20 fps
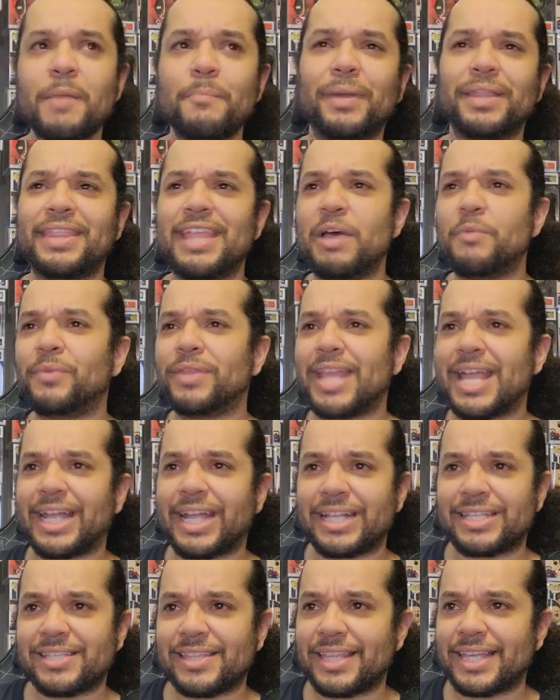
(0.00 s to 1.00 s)
But then when they
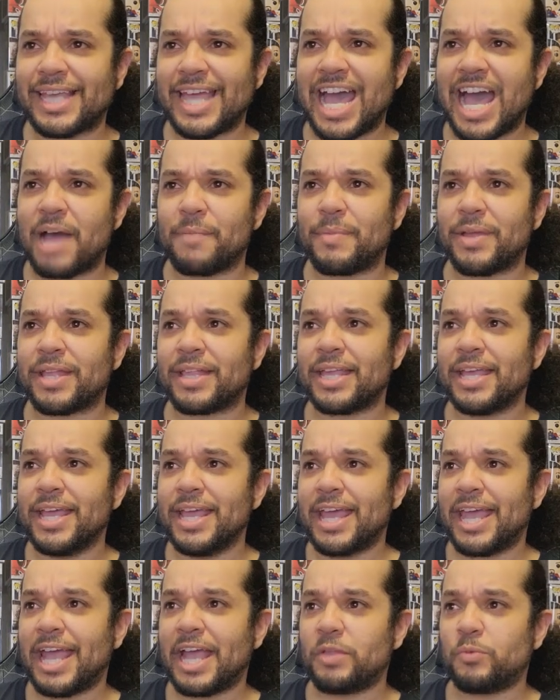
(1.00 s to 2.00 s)
get to the cabin,
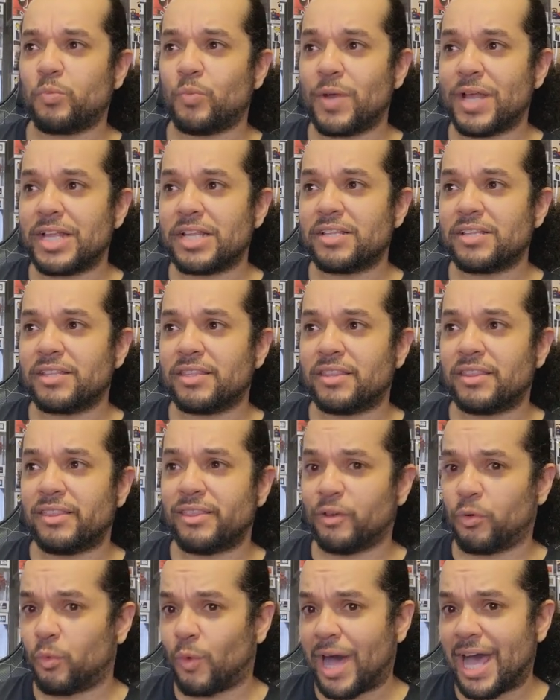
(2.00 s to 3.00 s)
and when
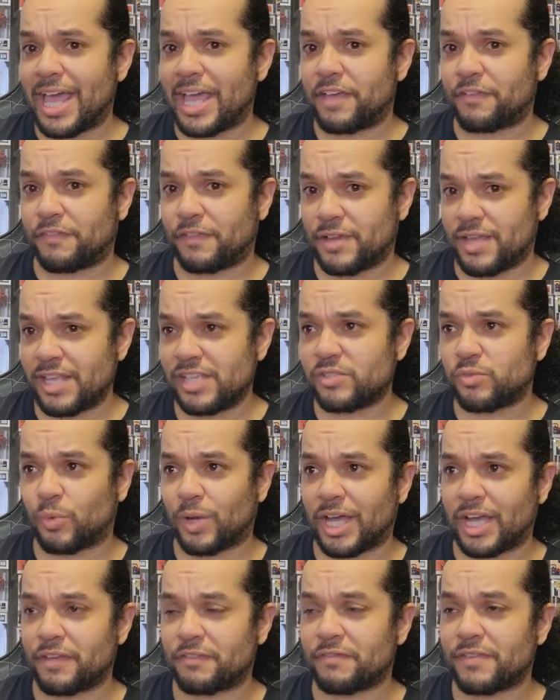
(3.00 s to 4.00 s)
the wife, his
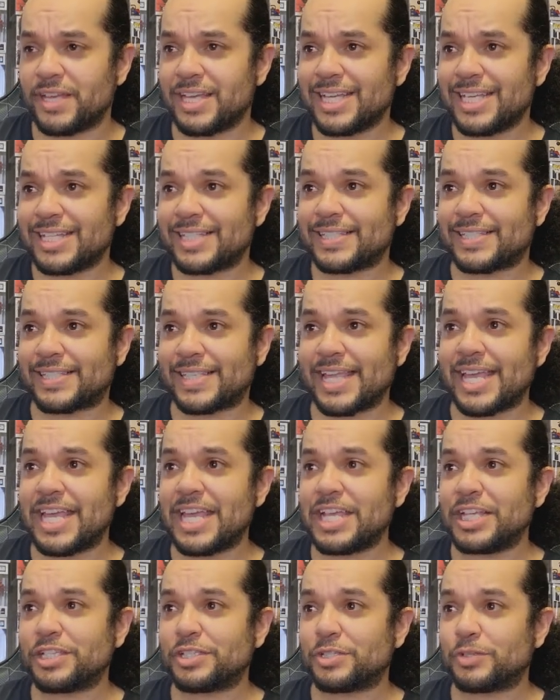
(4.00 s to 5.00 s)
wife,
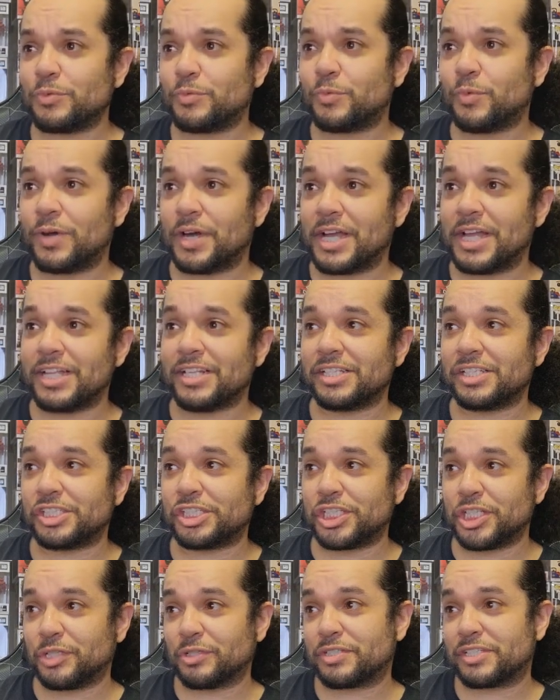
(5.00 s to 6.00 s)
sees what
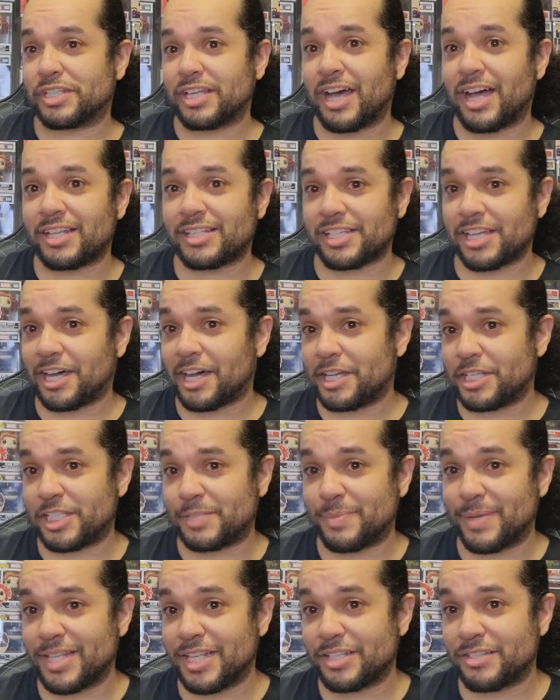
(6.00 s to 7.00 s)
Jill Scott's
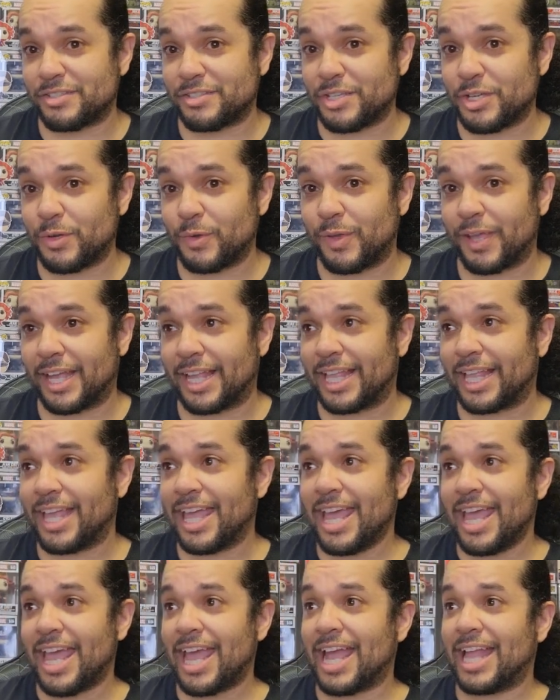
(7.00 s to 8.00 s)
husband is doing,
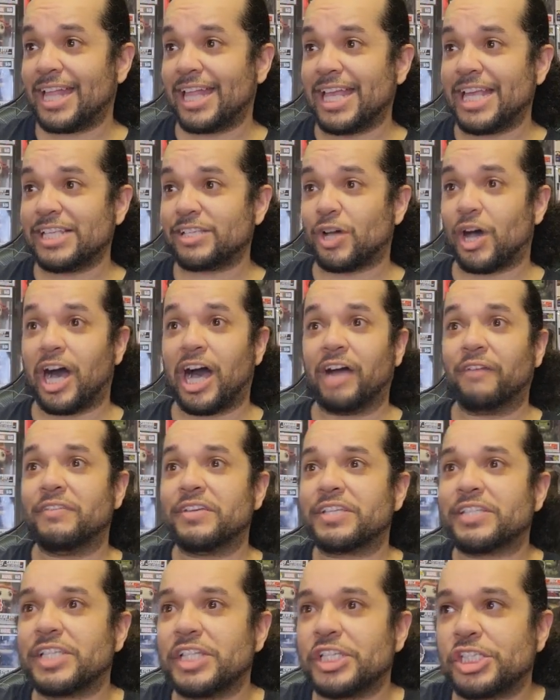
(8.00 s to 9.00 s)
and he's
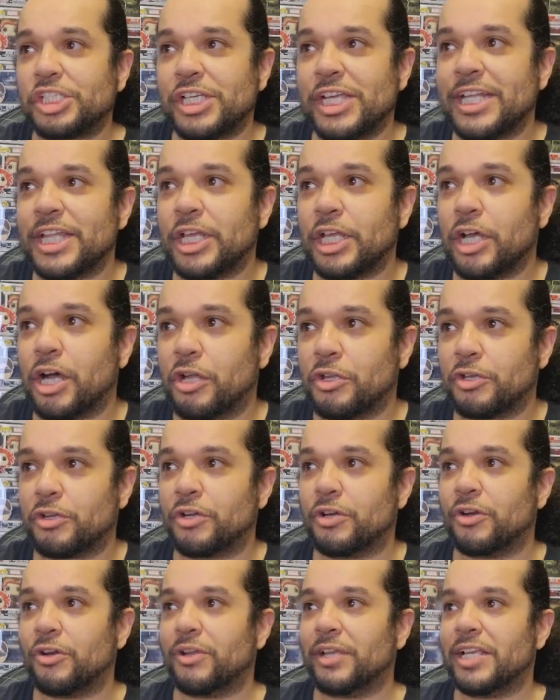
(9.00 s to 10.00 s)
obviously cheating on
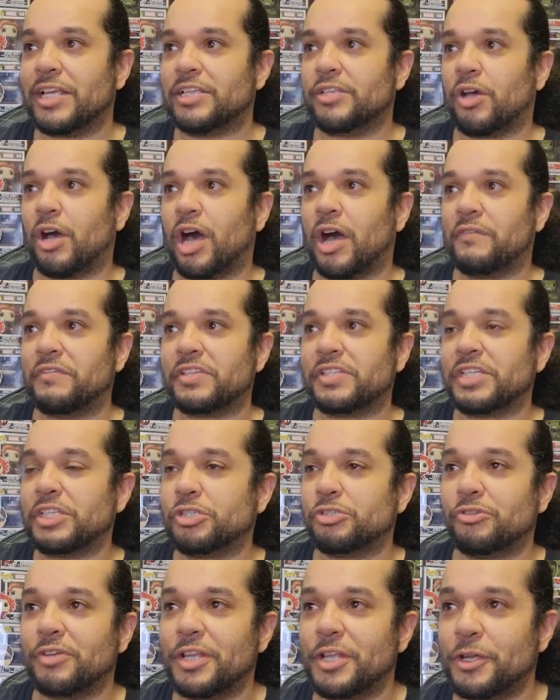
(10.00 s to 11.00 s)
her, and he's obviously
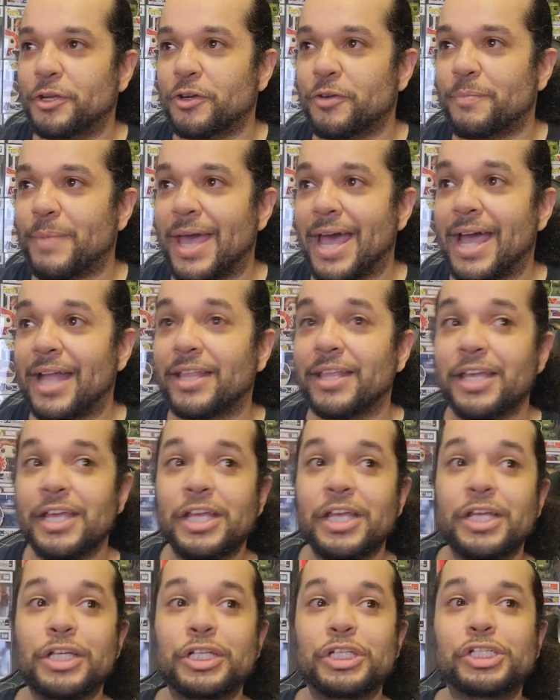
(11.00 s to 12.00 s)
treating her bad,
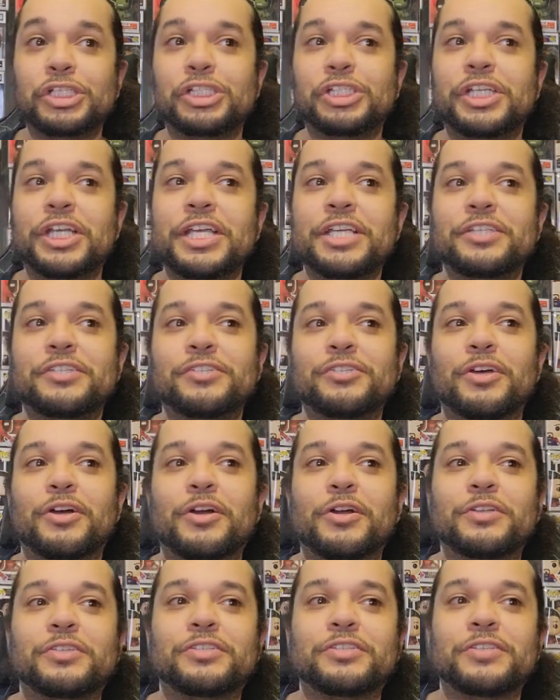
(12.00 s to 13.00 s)
she
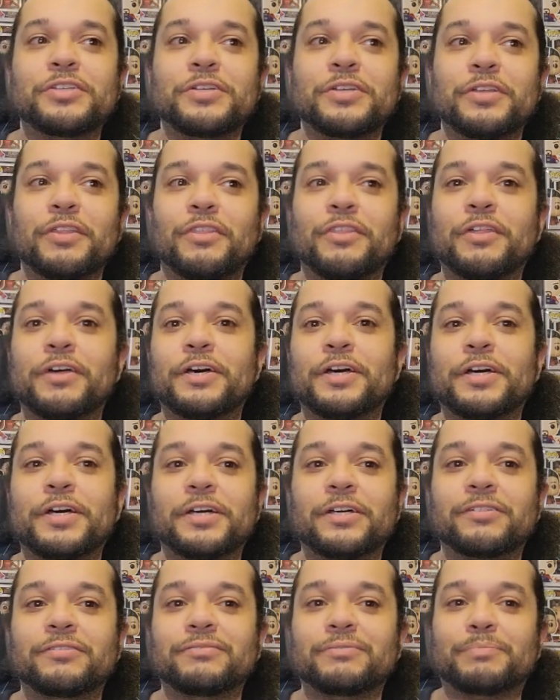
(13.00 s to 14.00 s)
starts,
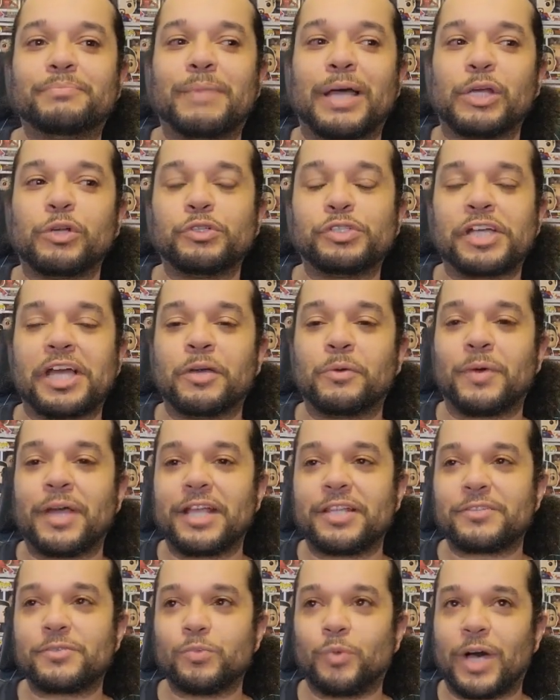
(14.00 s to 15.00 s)
the Michael Jai
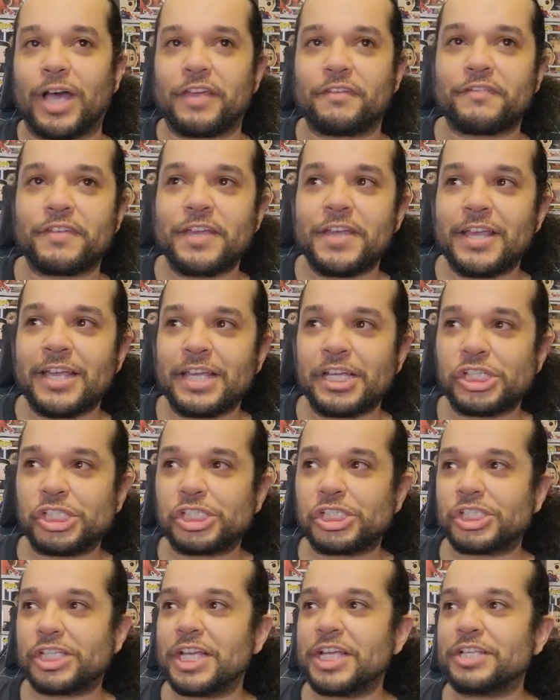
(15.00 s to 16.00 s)
White's wife,
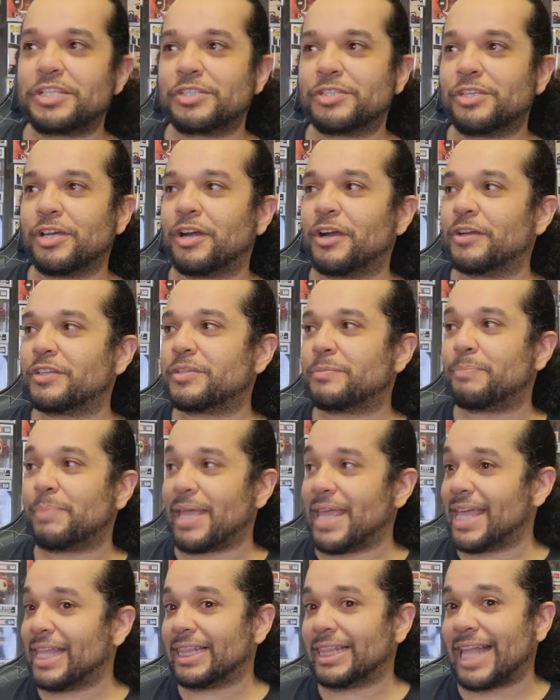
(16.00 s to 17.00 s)
she starts
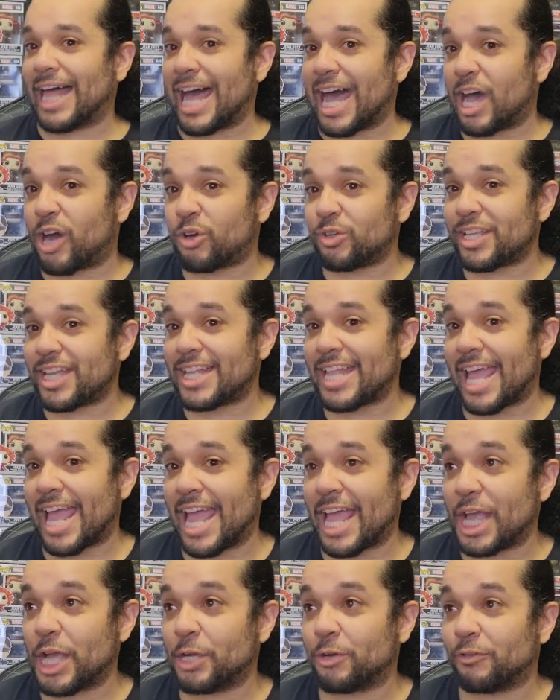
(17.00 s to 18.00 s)
being loud and
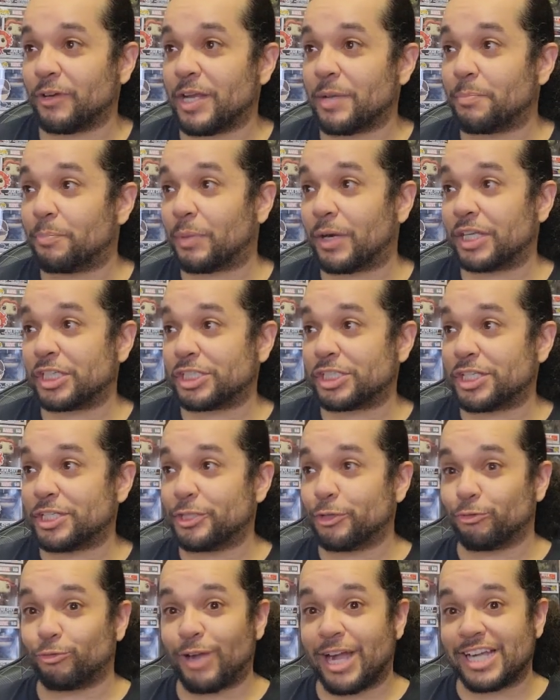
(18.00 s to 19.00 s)
angry, but she
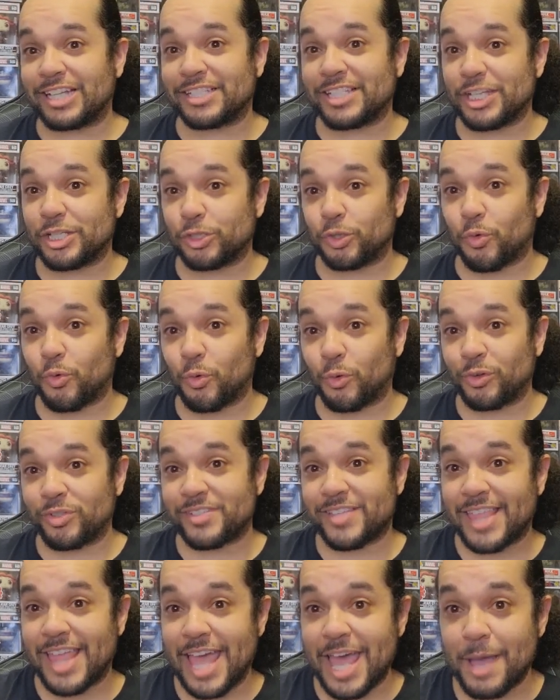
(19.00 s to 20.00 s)
directs it
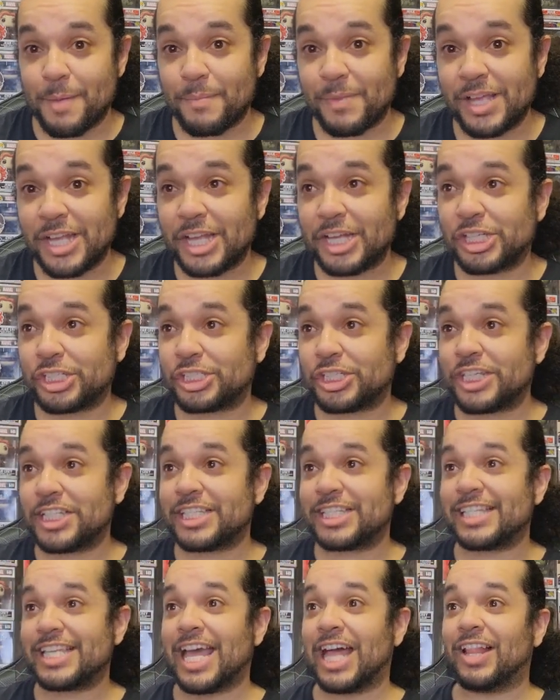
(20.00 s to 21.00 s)
towards them.
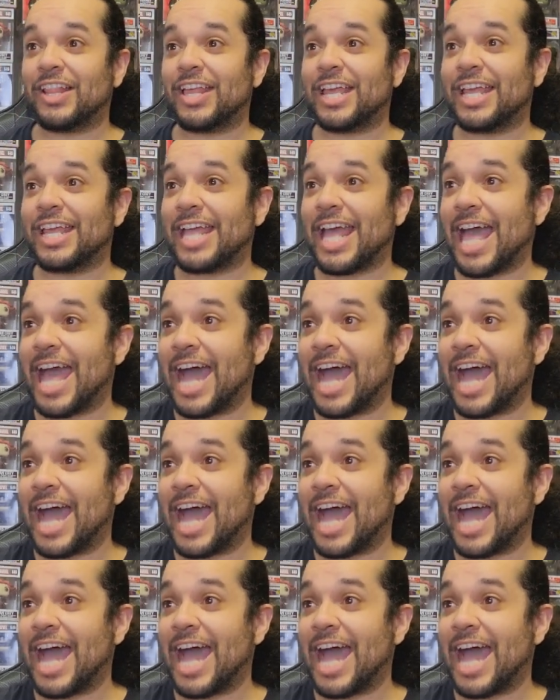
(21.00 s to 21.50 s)
She's yelling